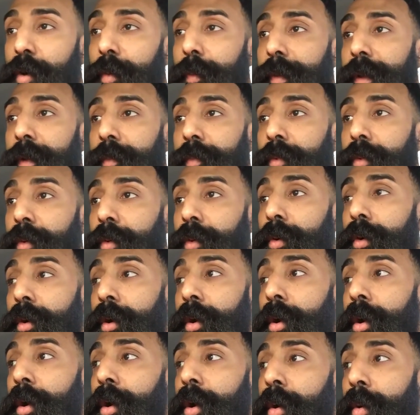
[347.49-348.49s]
people
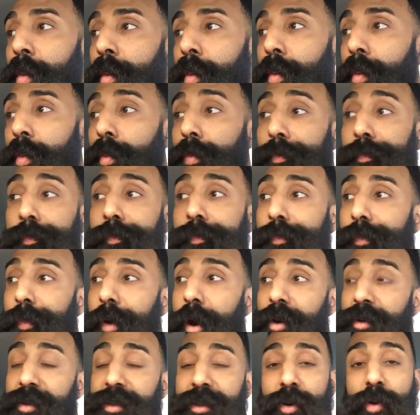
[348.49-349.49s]

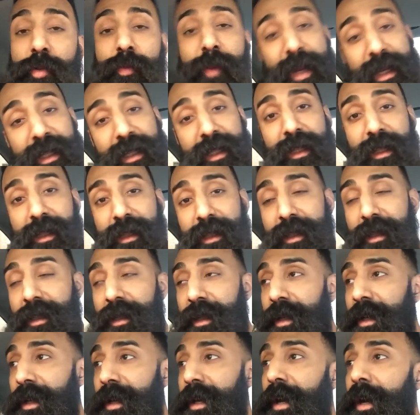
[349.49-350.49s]
are still racist.